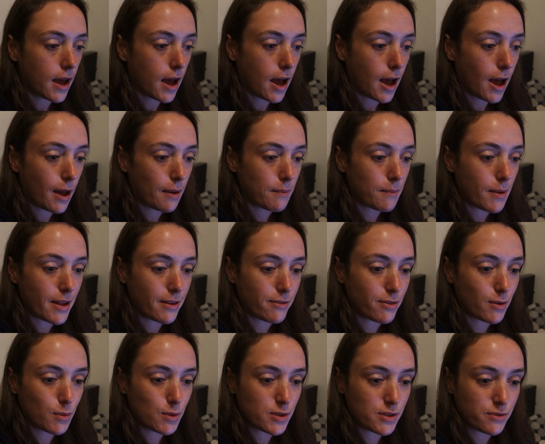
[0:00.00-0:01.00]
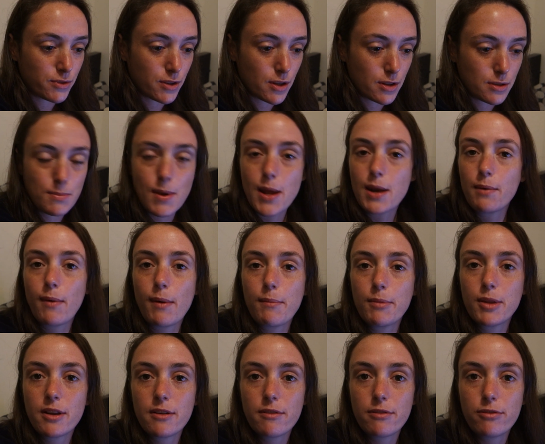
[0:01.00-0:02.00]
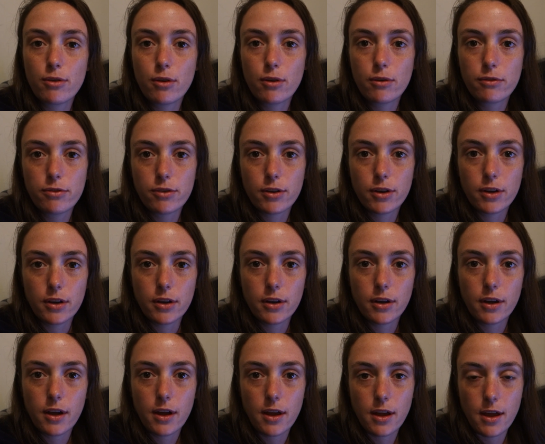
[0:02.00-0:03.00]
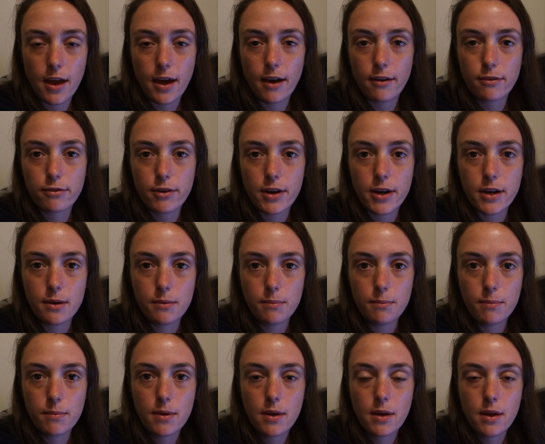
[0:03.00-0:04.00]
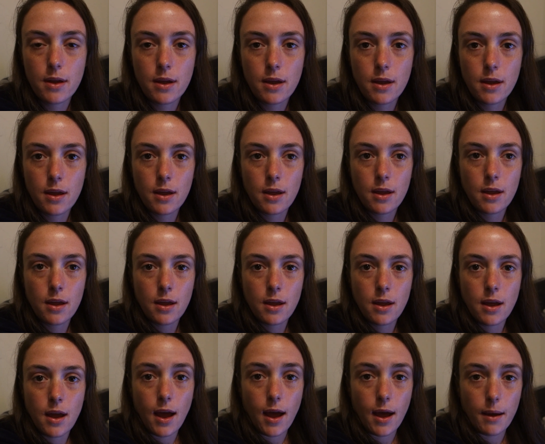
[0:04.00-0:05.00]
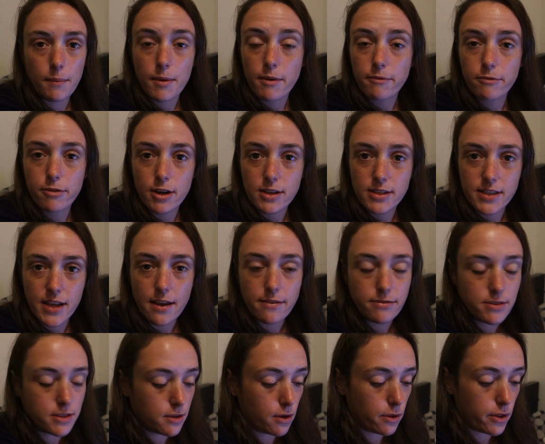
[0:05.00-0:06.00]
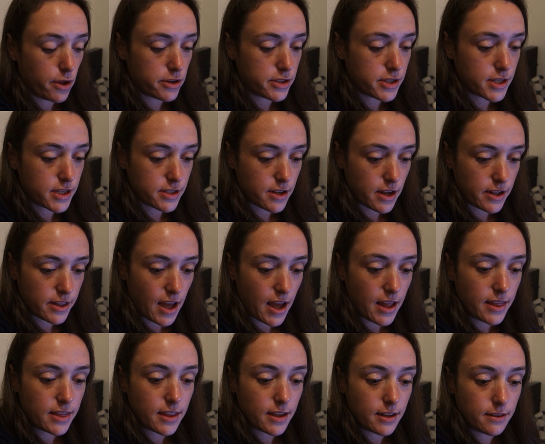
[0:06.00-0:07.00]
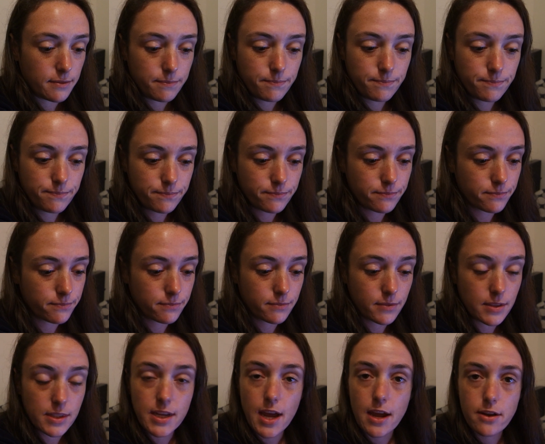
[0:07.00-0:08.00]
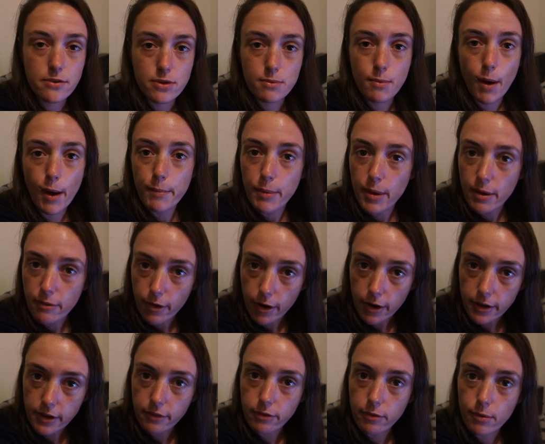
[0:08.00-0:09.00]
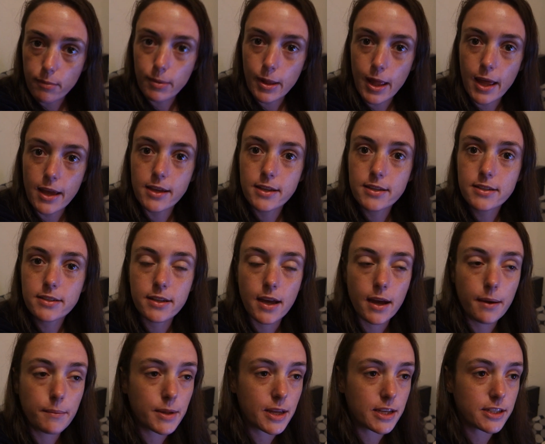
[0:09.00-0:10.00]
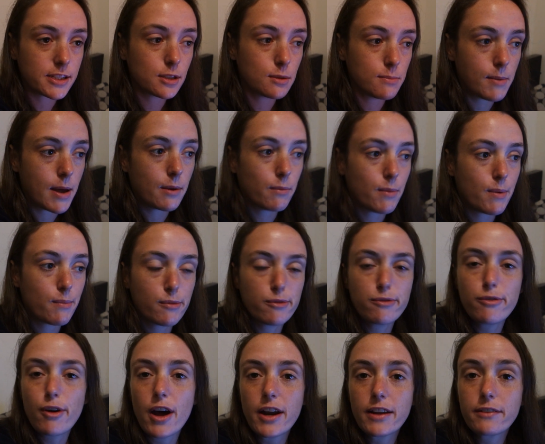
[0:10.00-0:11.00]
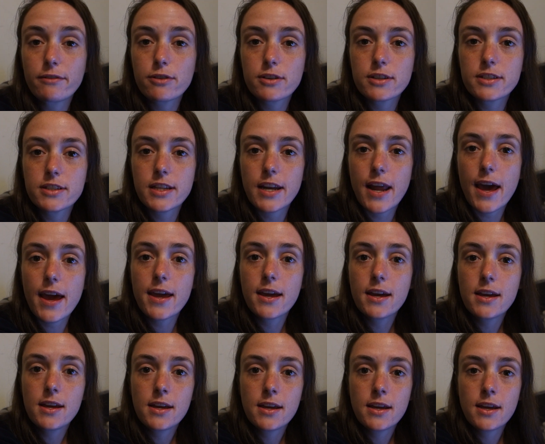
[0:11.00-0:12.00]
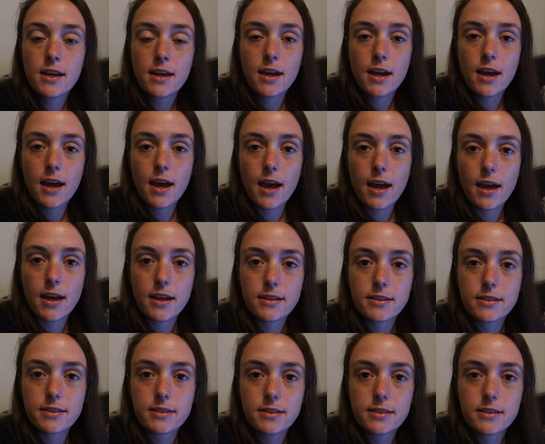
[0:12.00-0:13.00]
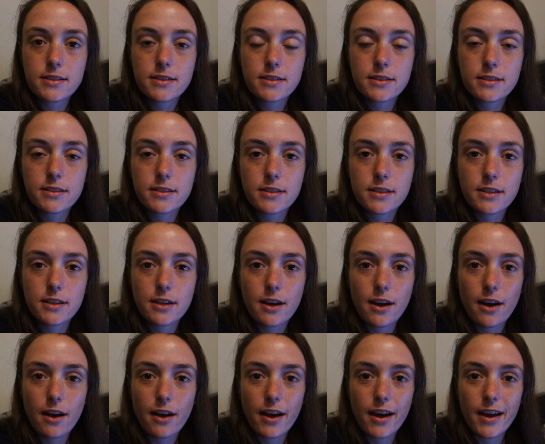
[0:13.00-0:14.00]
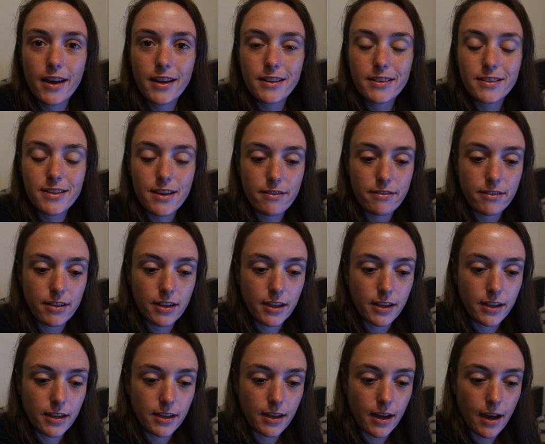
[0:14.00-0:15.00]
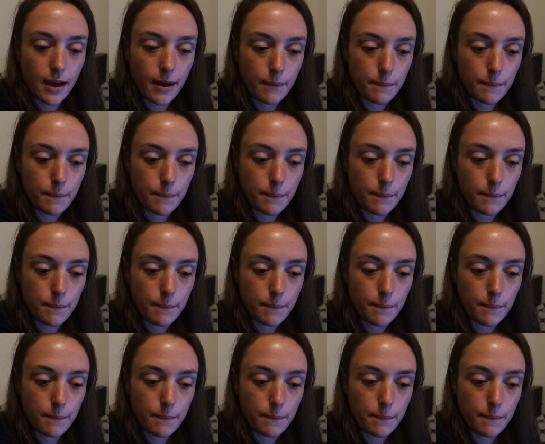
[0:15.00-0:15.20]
And if it wasn't for those men and women that have fought for our freedom and for our safety and all those things like that, then this country might be a very different place. There's still men and women fighting for us today, and I definitely,